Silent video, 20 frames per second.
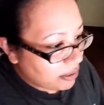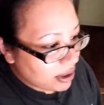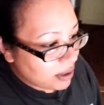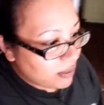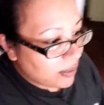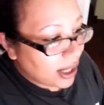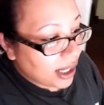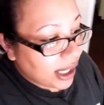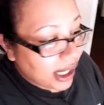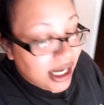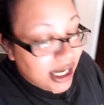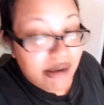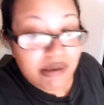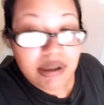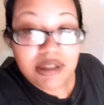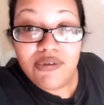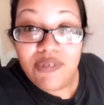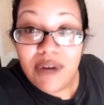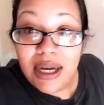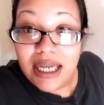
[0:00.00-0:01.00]
we went and it
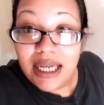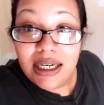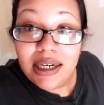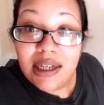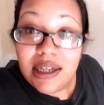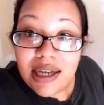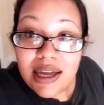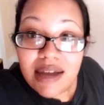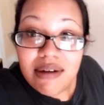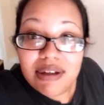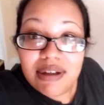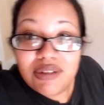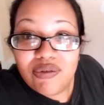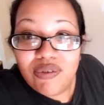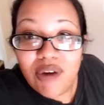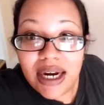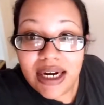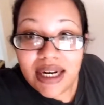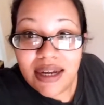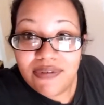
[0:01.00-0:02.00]
was fine. It was
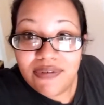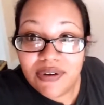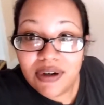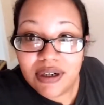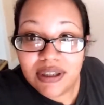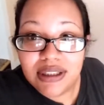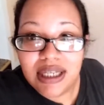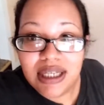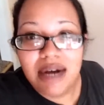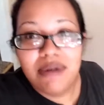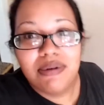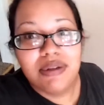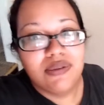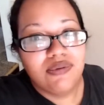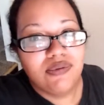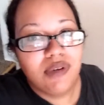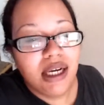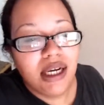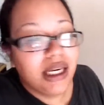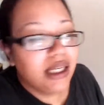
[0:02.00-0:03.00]
fine at first. I was
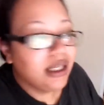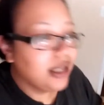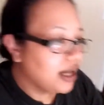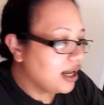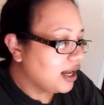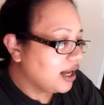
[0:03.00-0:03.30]
fine.